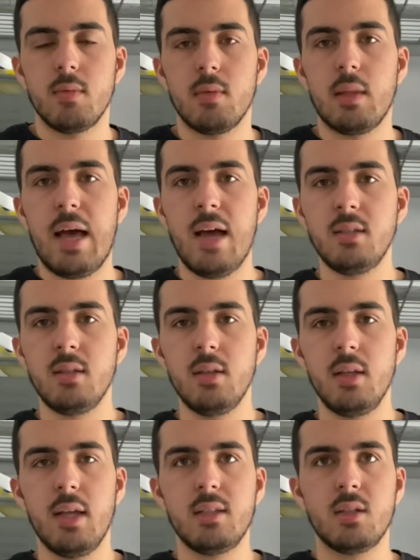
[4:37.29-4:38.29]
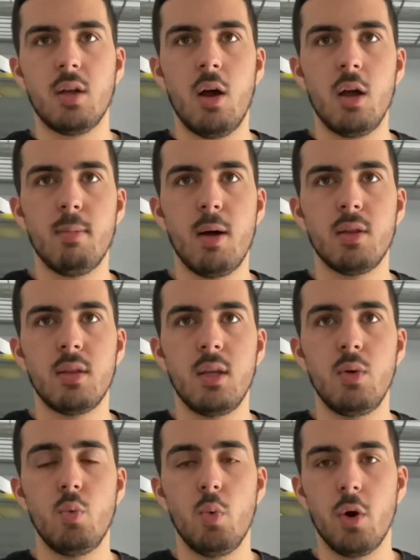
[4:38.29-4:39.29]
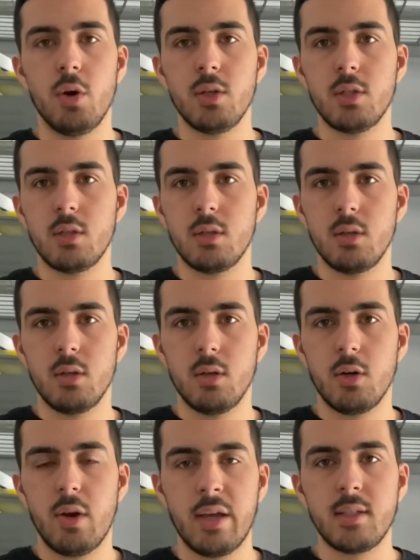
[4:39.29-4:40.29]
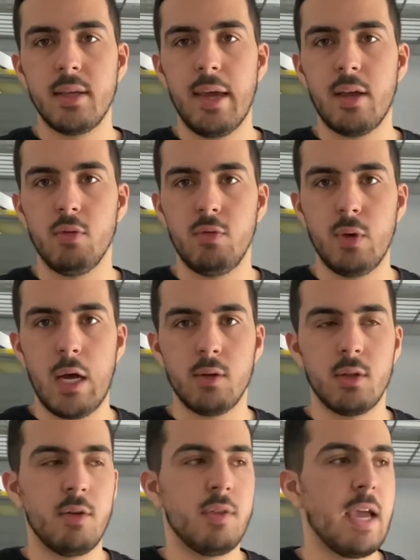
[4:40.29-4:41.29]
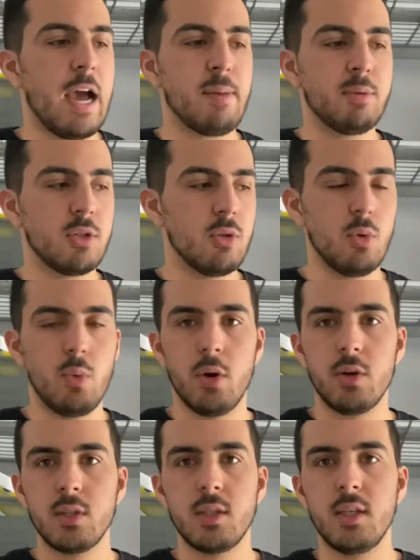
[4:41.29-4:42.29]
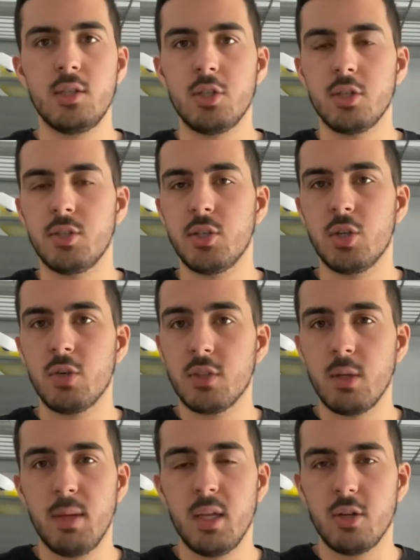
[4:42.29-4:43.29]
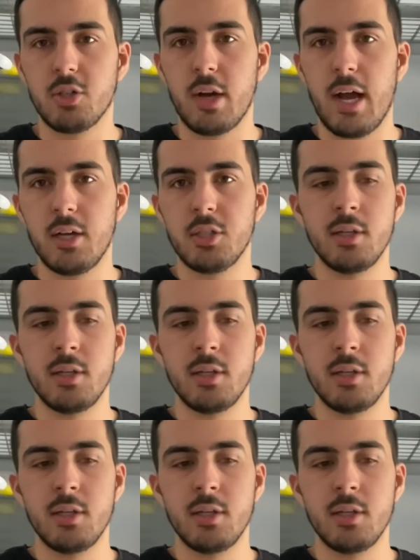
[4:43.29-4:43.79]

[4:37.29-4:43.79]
Lastly, let's talk about the worst Crested Gecko food out there. The absolute worst. This just deserves to be in the trash.